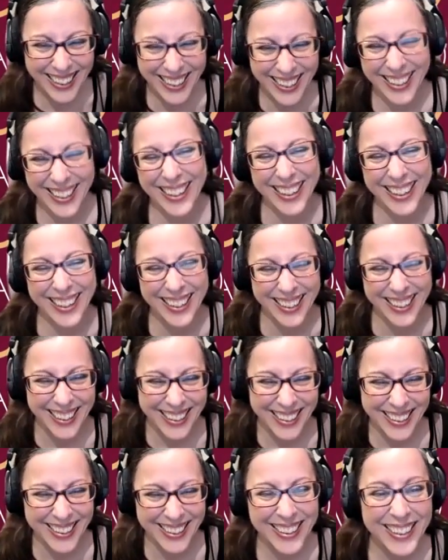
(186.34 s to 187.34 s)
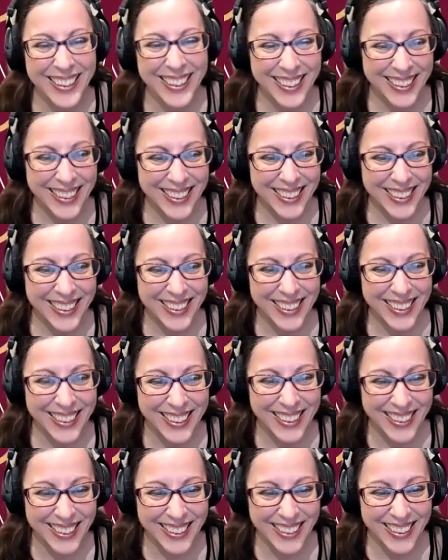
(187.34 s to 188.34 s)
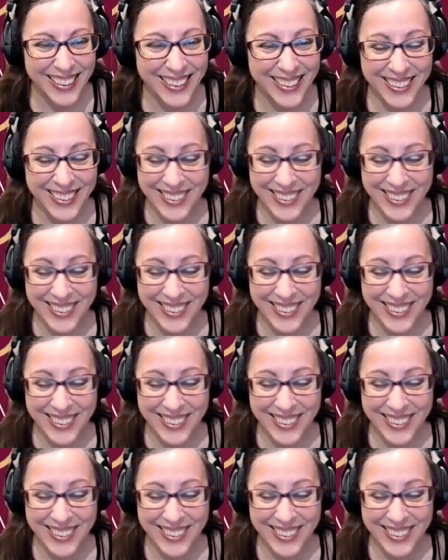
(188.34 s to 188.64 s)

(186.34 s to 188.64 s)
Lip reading: The person shown says nothing.